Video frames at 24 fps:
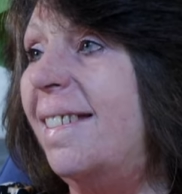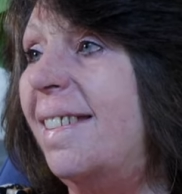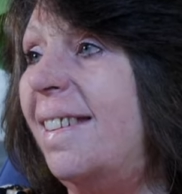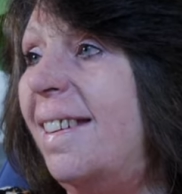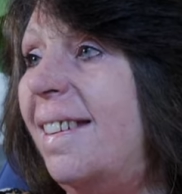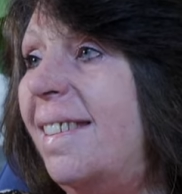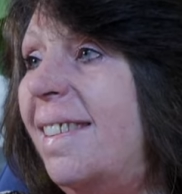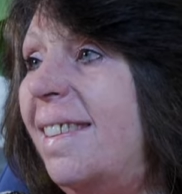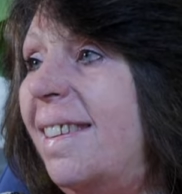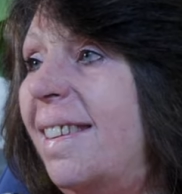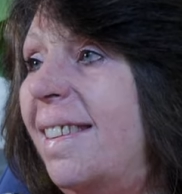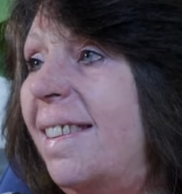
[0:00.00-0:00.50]

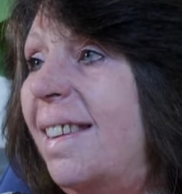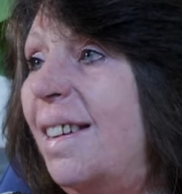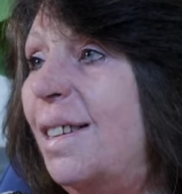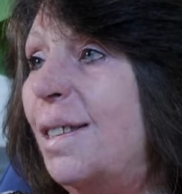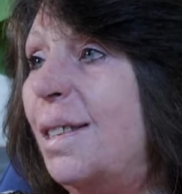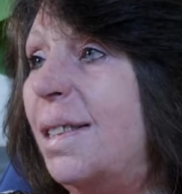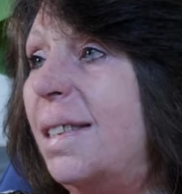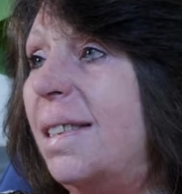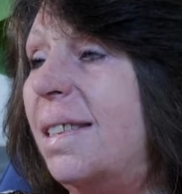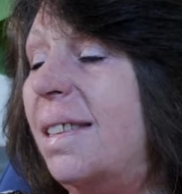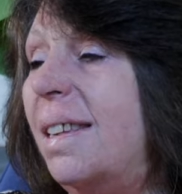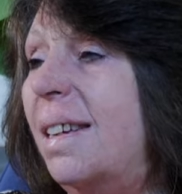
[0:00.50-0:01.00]
I think
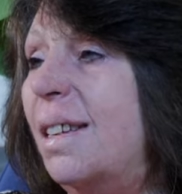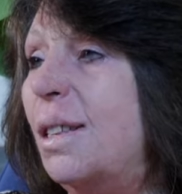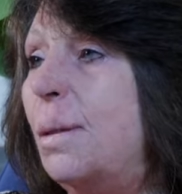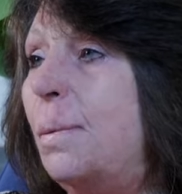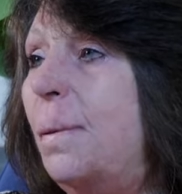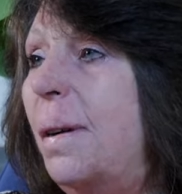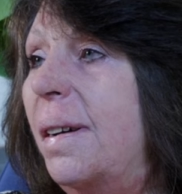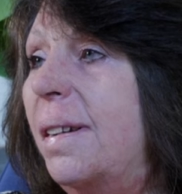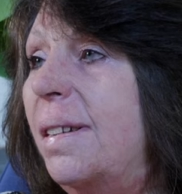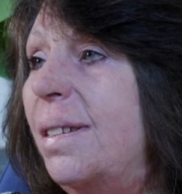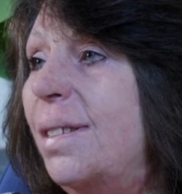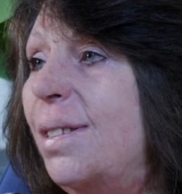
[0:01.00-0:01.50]
that's
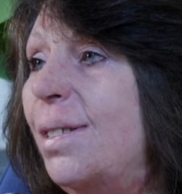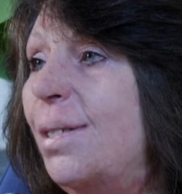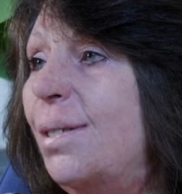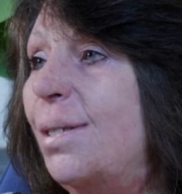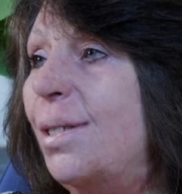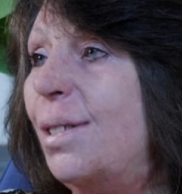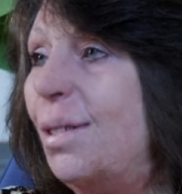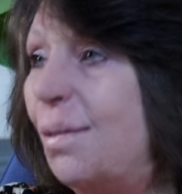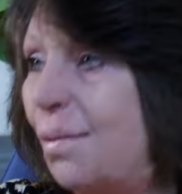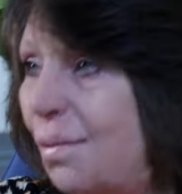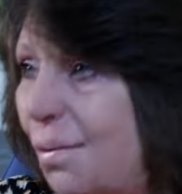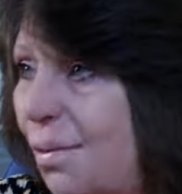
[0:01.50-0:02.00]
why I
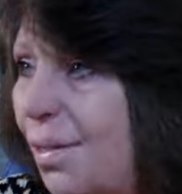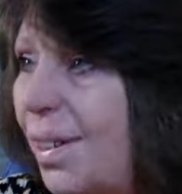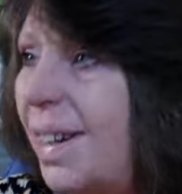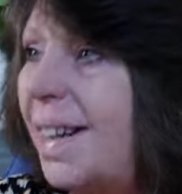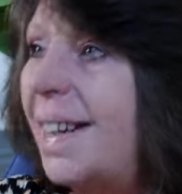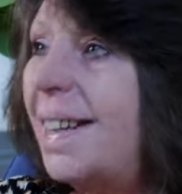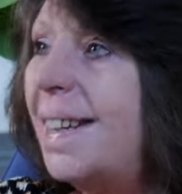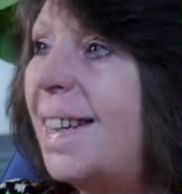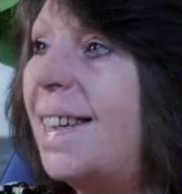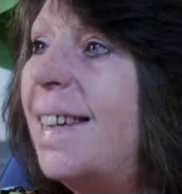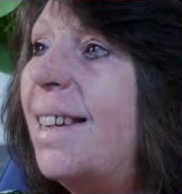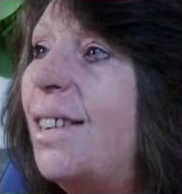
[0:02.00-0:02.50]
sort of
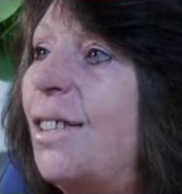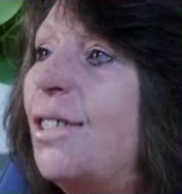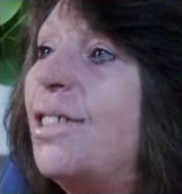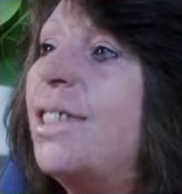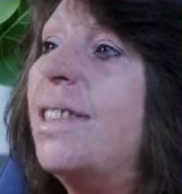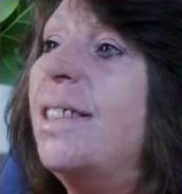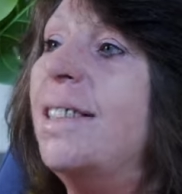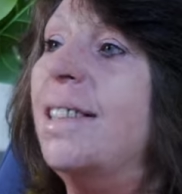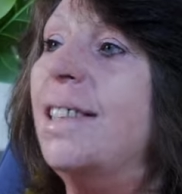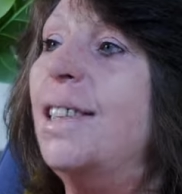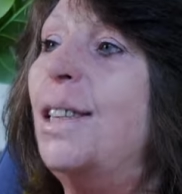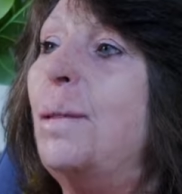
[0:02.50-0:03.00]
really
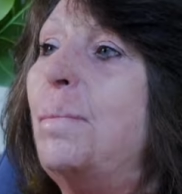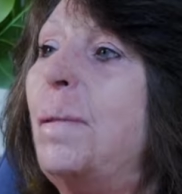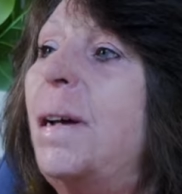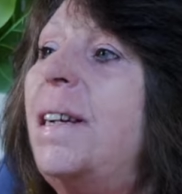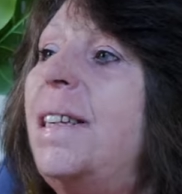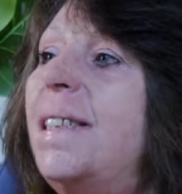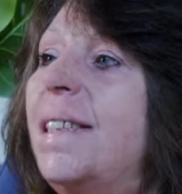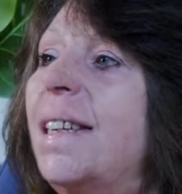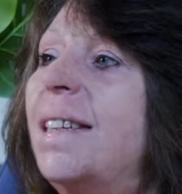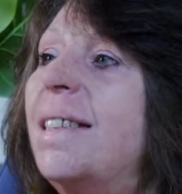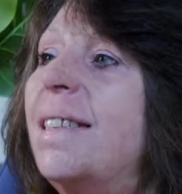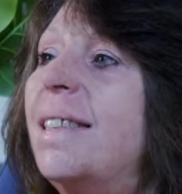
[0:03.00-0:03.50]
got into the
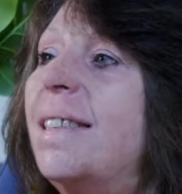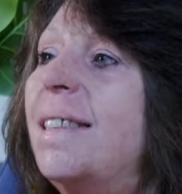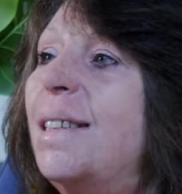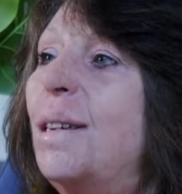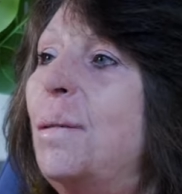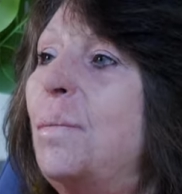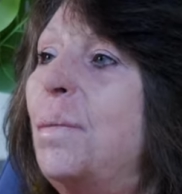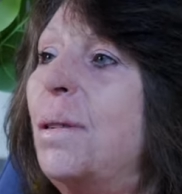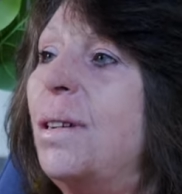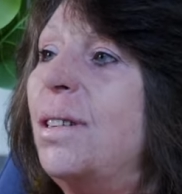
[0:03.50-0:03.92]
belly dancing,